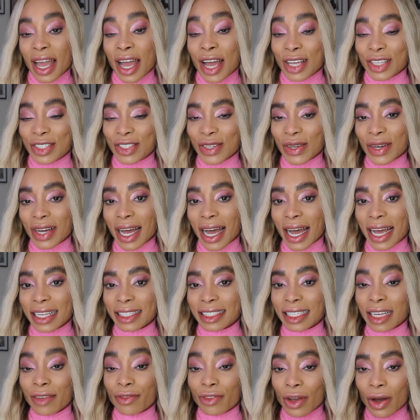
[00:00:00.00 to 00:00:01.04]
So guys,
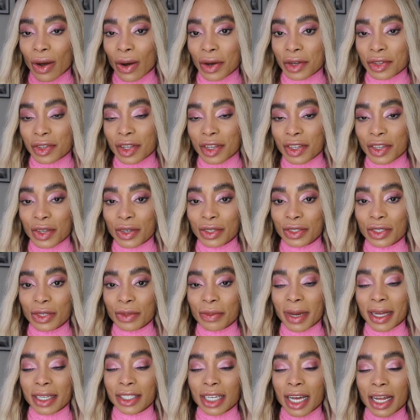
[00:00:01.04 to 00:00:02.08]
if you're also new to
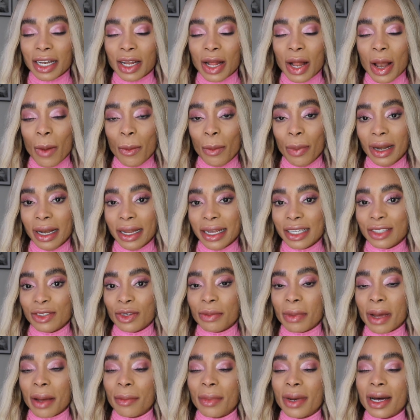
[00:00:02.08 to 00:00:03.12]
my channel, please
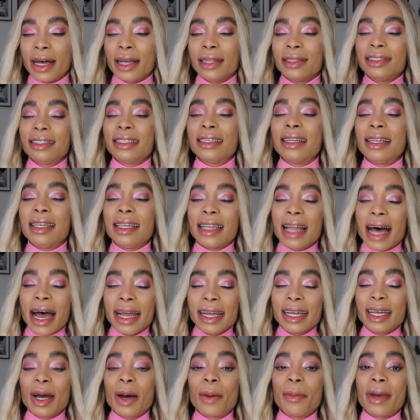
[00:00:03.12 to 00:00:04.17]
remember to
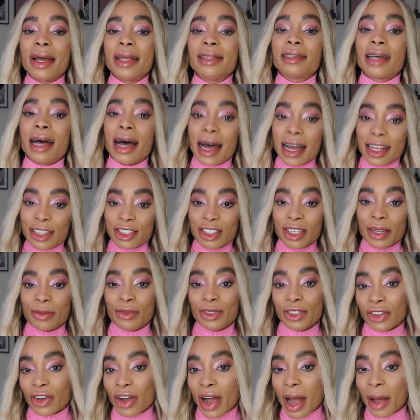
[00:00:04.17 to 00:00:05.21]
like, comment, and
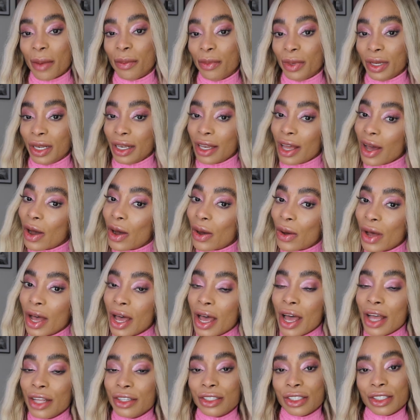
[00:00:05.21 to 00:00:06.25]
subscribe below
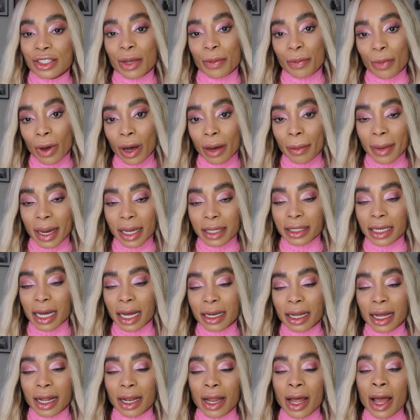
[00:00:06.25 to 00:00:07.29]
to support my
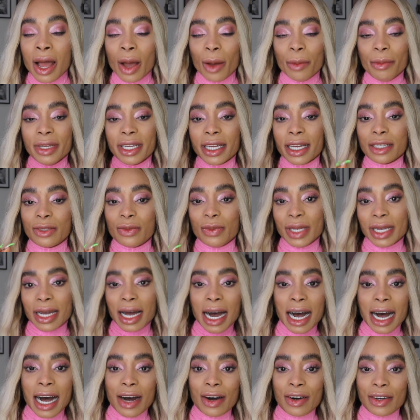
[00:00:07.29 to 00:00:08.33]
channel, because we
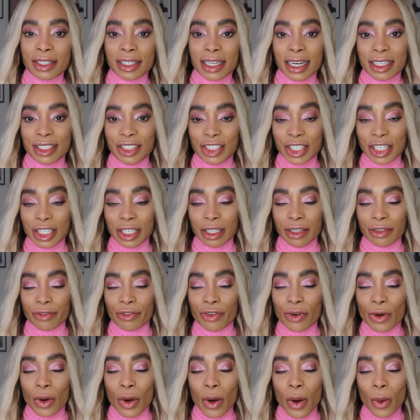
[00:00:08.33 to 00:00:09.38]
are on that journey
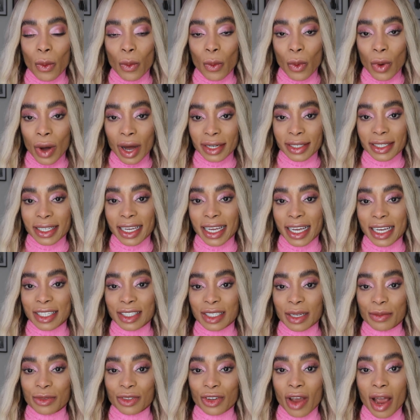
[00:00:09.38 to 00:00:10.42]
for 1k
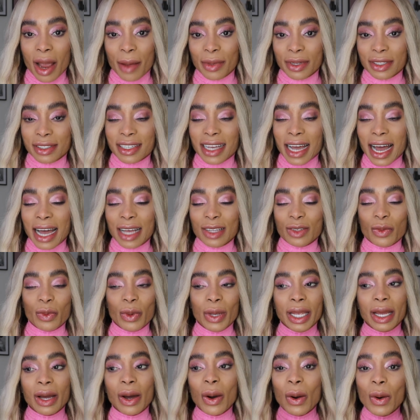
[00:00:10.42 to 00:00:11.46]
subscribers. Guys, we
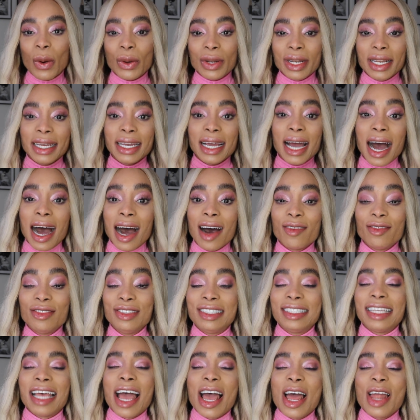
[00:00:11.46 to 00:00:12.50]
only have
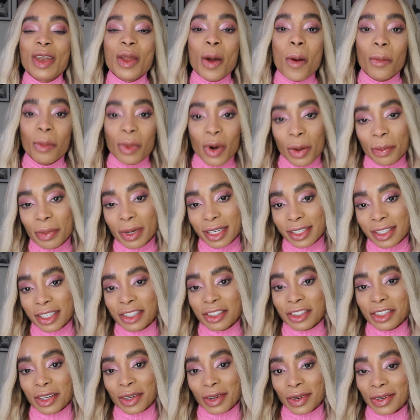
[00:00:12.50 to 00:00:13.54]
10 more persons
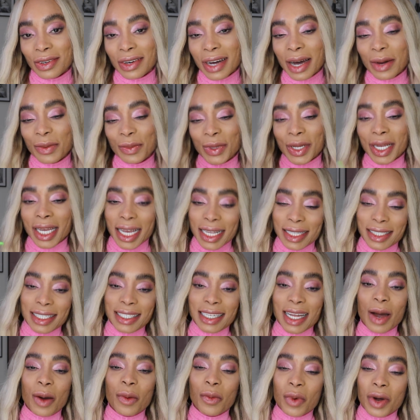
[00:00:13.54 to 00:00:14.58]
to go and we're hitting
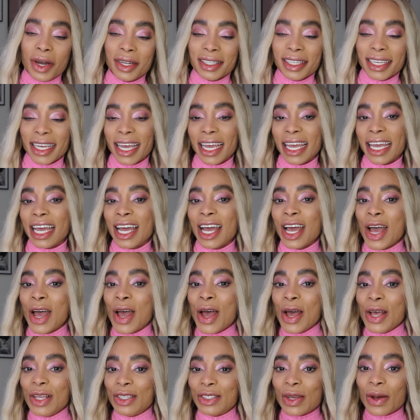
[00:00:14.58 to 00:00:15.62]
that 1k.
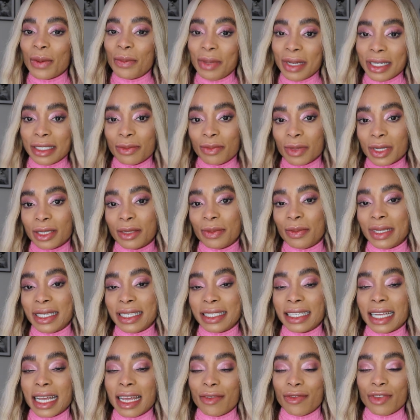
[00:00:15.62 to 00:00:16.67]
So please,
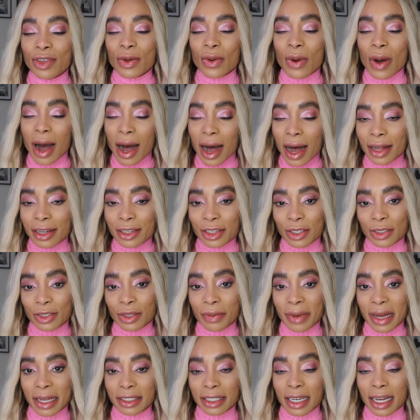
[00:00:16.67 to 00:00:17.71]
if you are new to
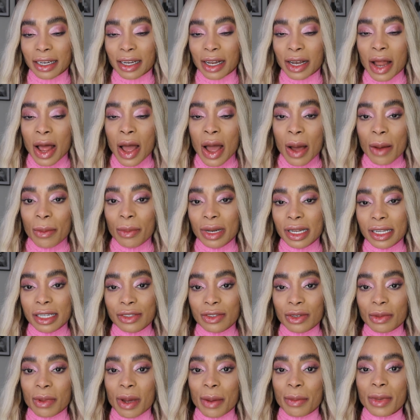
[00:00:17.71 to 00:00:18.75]
my channel, please
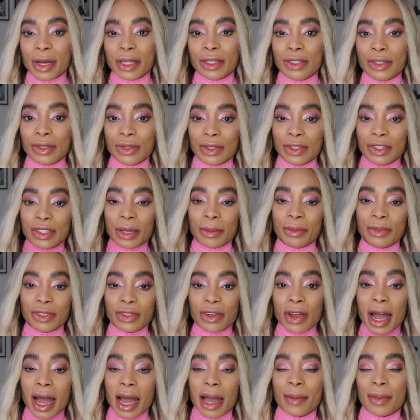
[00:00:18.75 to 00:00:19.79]
remember to
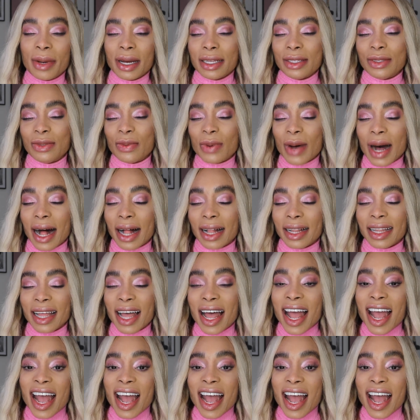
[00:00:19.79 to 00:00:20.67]
subscribe as well.